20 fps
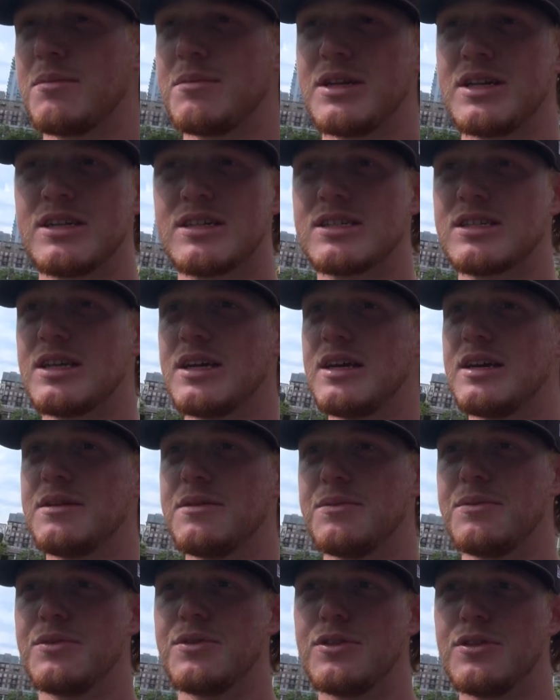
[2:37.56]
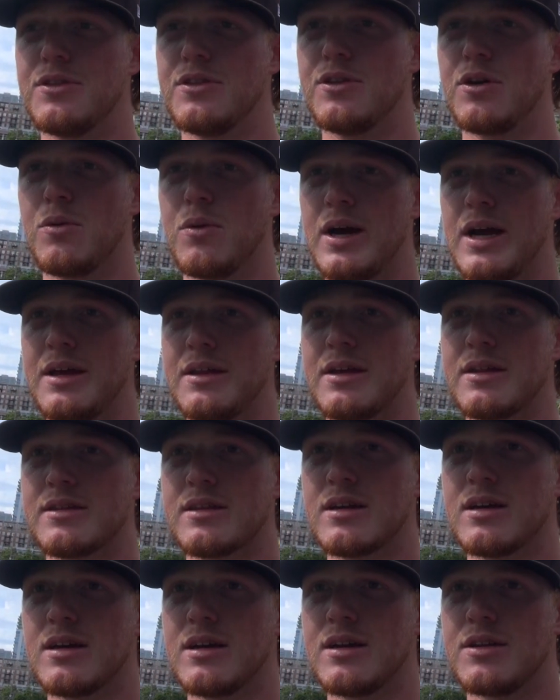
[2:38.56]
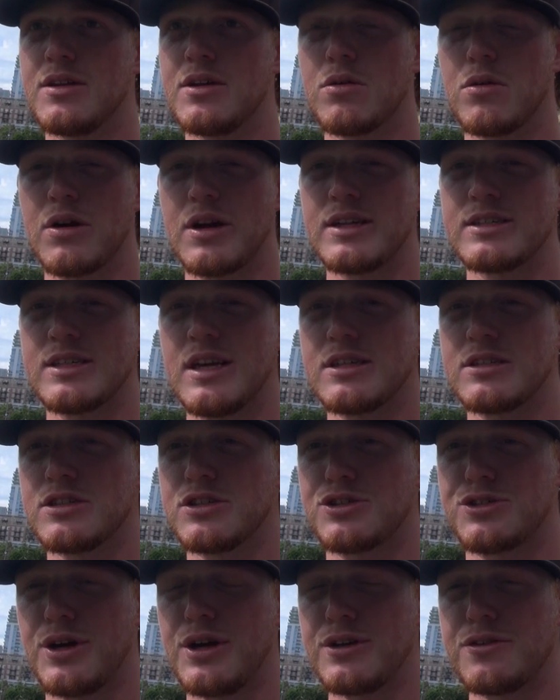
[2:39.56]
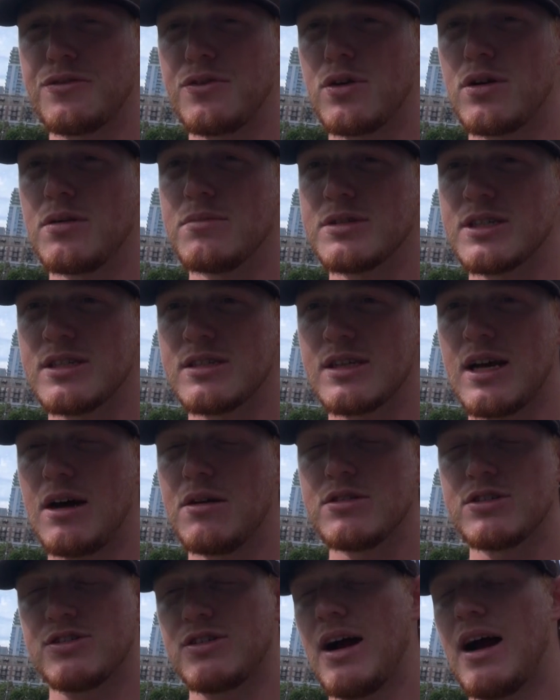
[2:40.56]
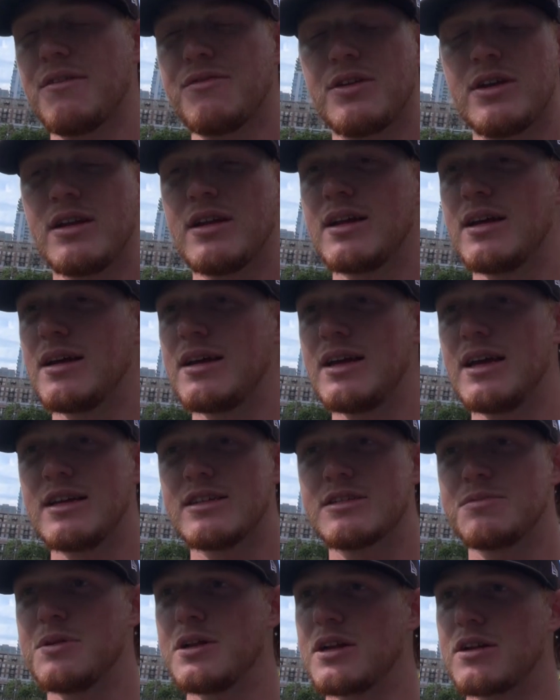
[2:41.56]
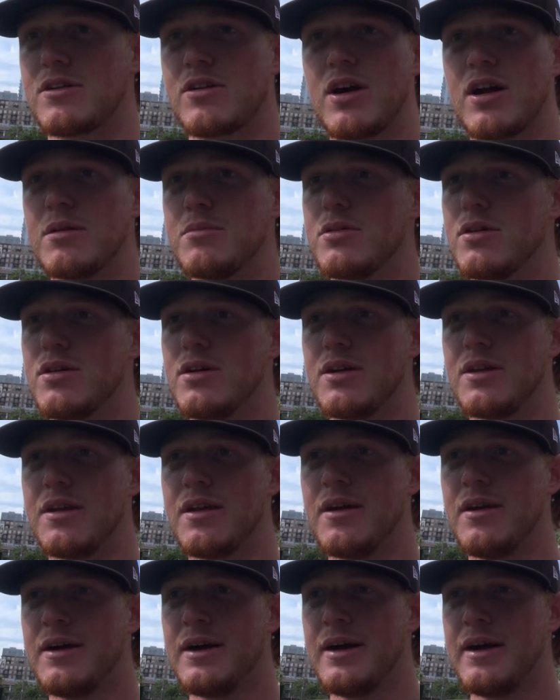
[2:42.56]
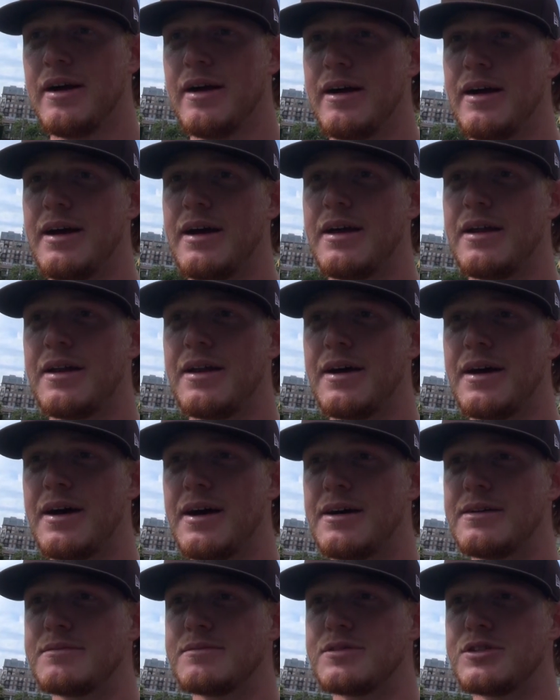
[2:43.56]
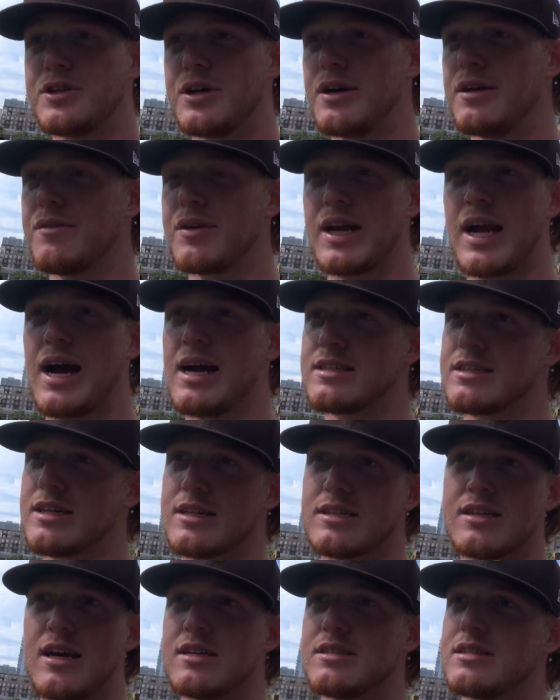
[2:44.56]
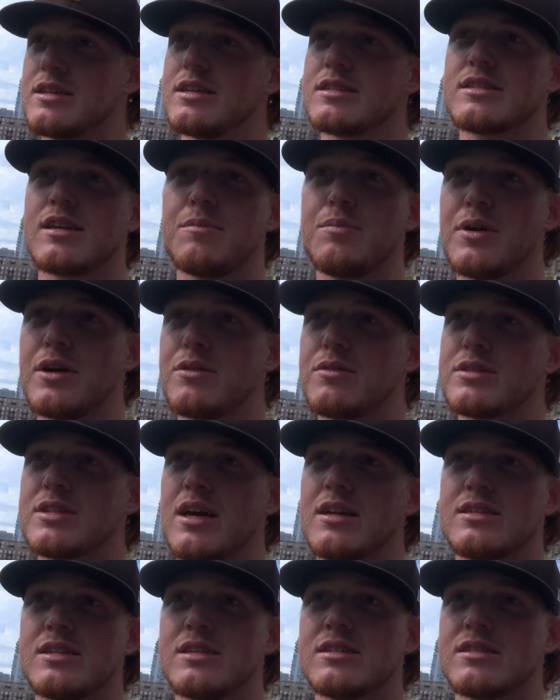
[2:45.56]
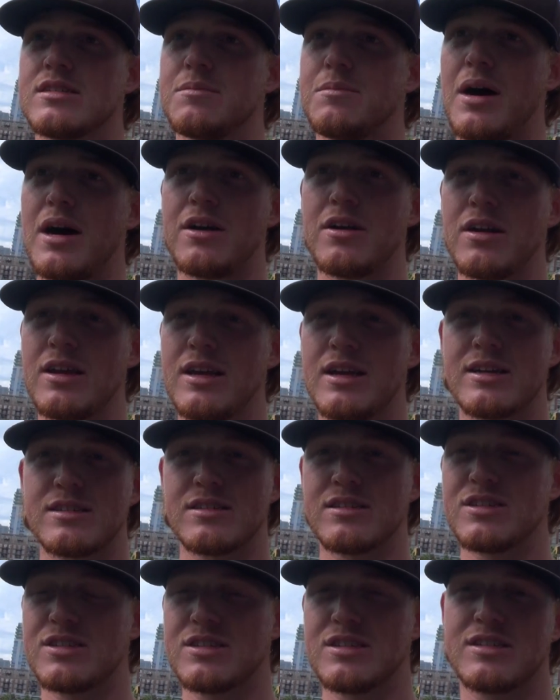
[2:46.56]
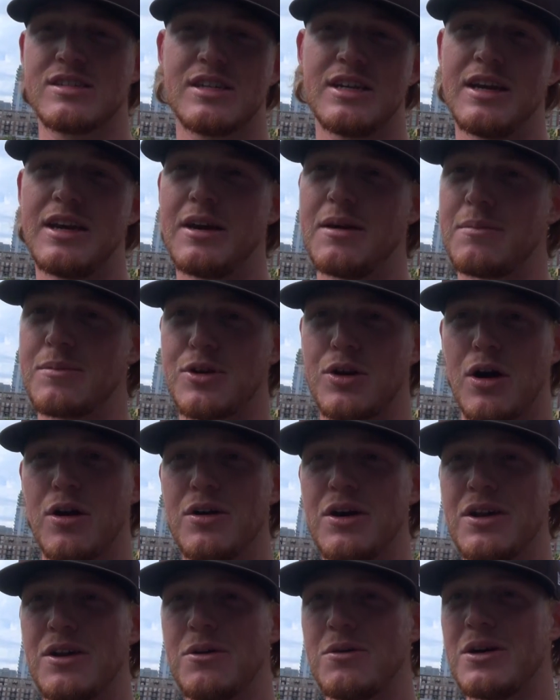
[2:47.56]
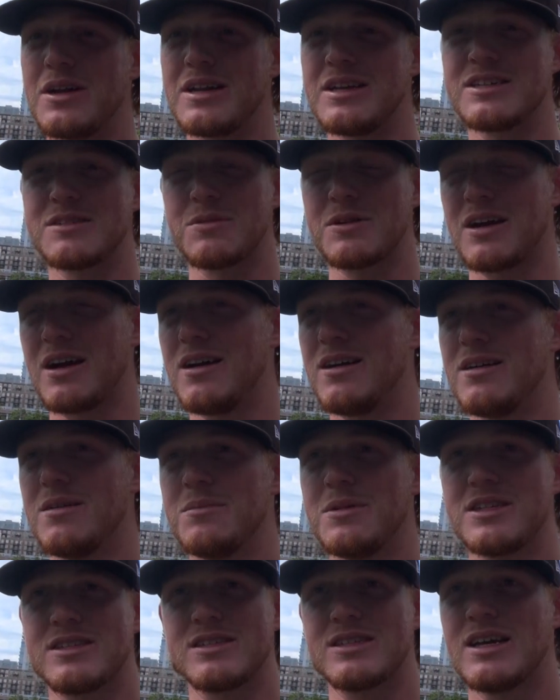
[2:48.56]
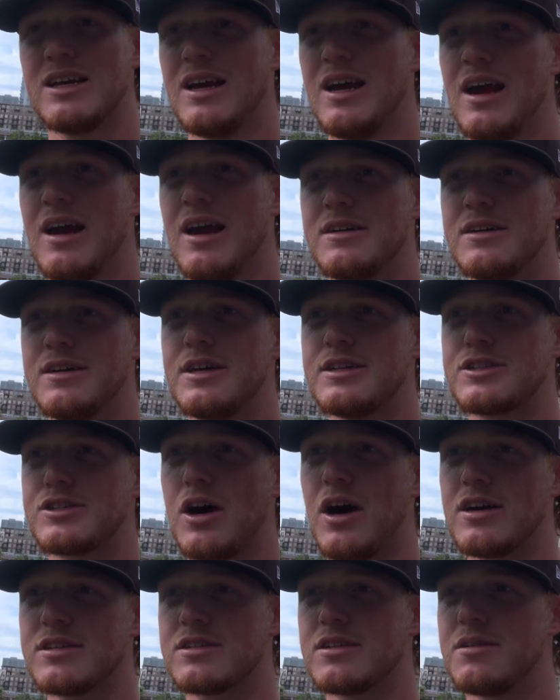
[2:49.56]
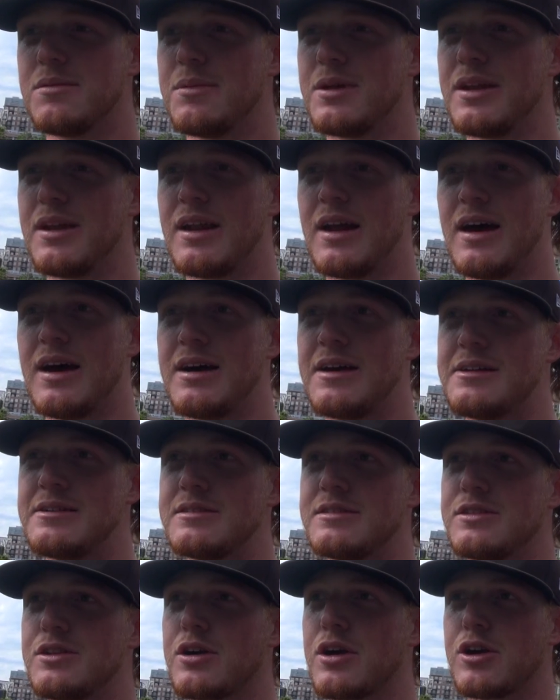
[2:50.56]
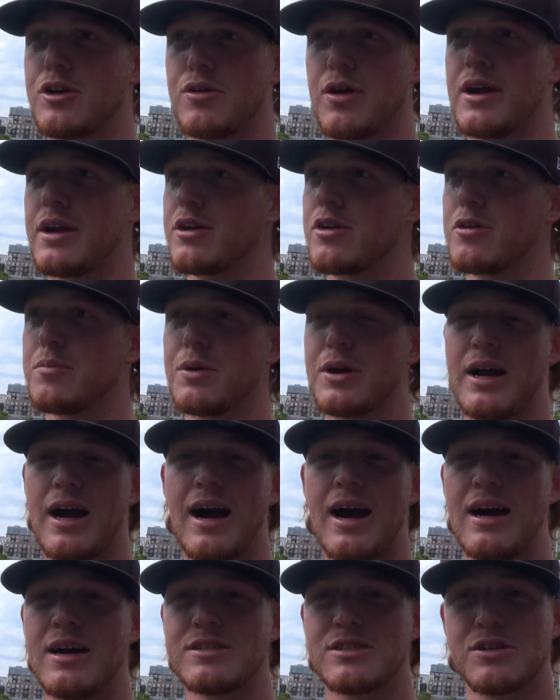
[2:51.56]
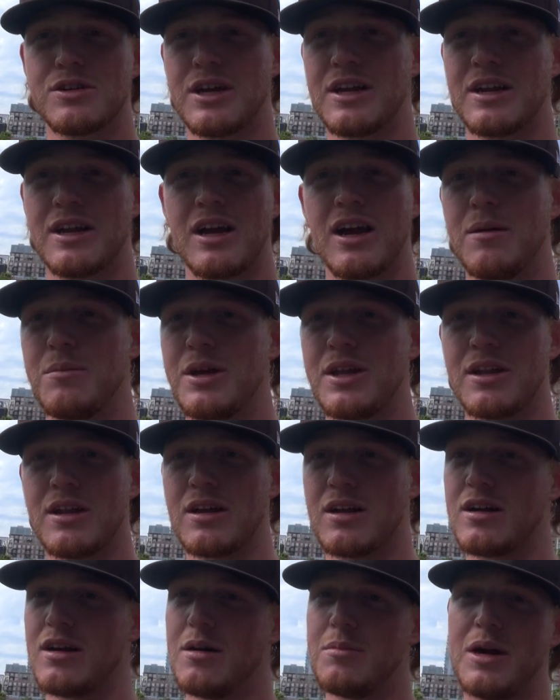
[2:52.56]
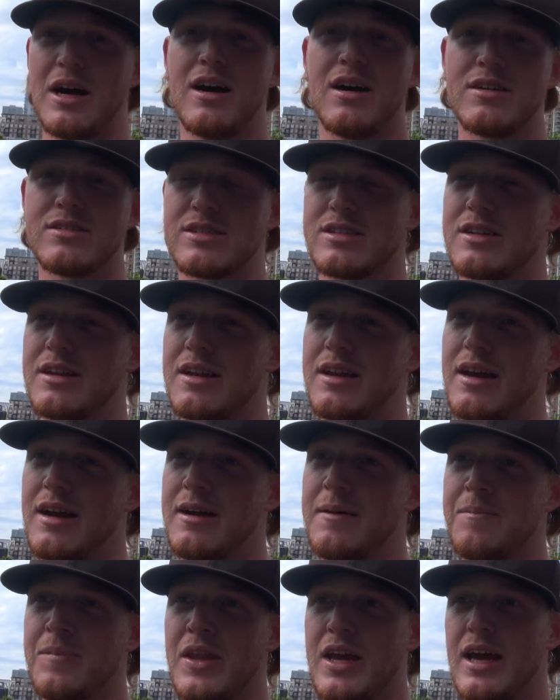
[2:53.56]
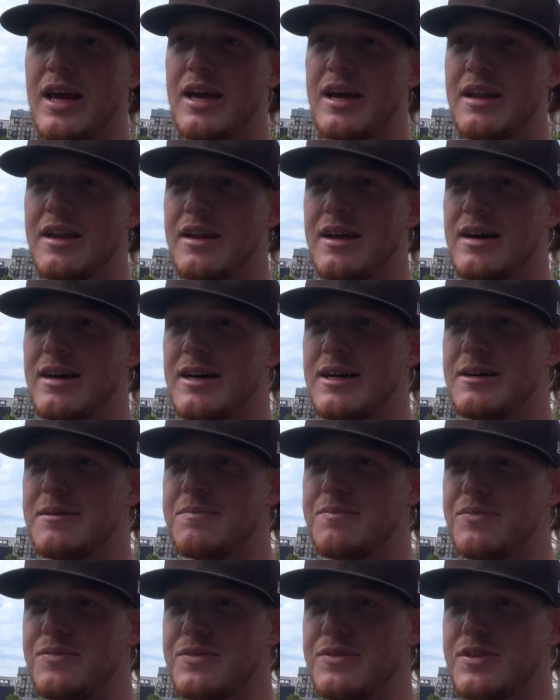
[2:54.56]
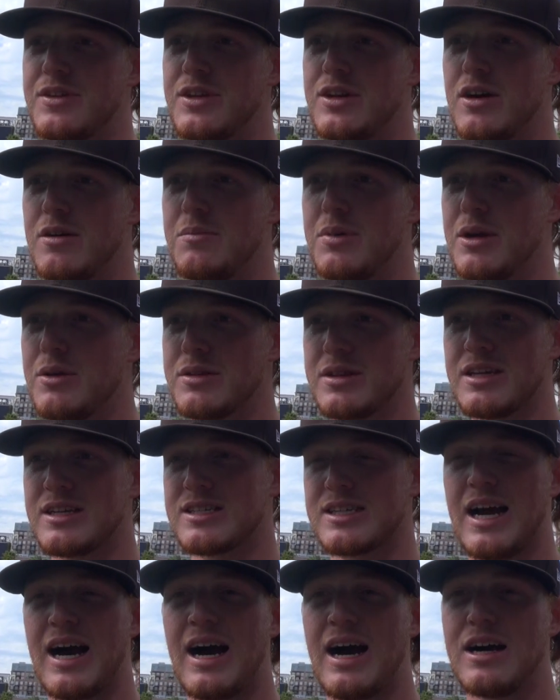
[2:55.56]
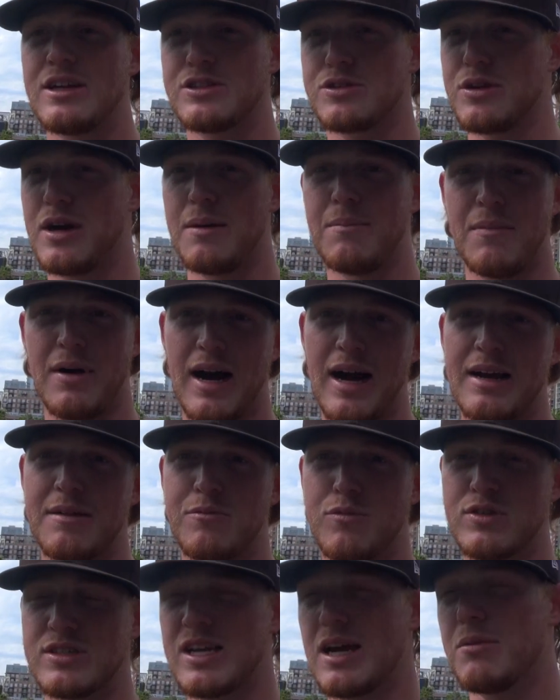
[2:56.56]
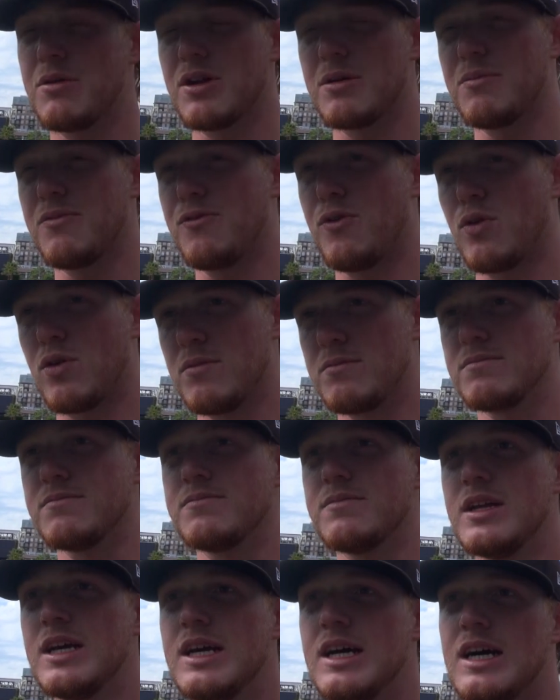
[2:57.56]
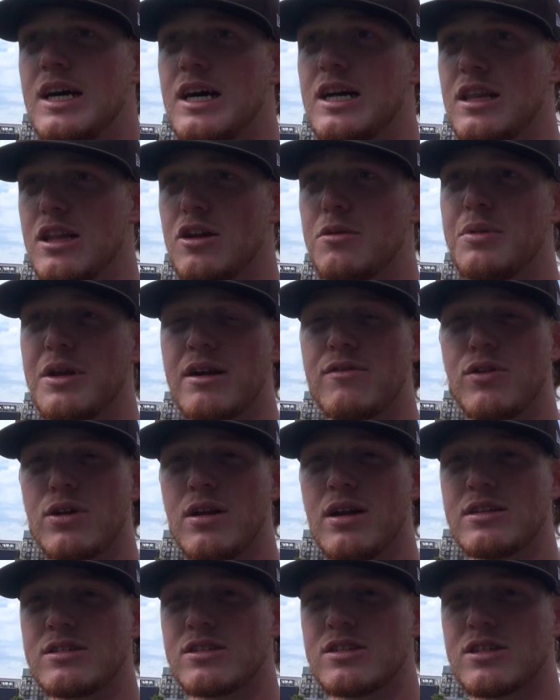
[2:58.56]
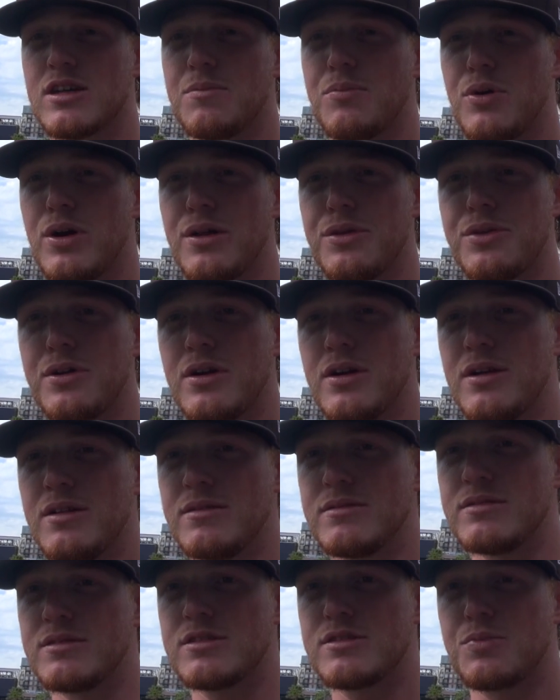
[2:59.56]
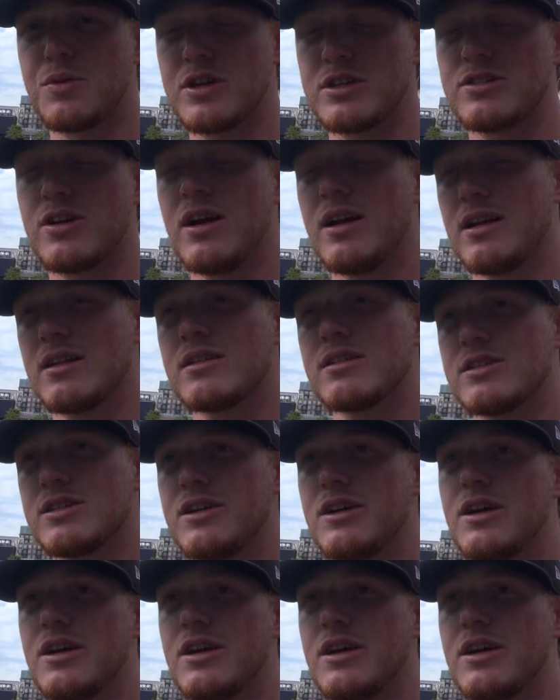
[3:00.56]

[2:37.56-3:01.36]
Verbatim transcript: i mean to see the way that the, the organization's transformed since i was drafted it, has been incredible and and uh, you know even guys like tatis i played with tatis in the minor leagues and just to see him grow into what he's become it's it's awesome and, and they're a great group of guys so getting to come into the clubhouse and and uh, you know be with these guys who I, I was able to form a little bit of a relationship with during spring training this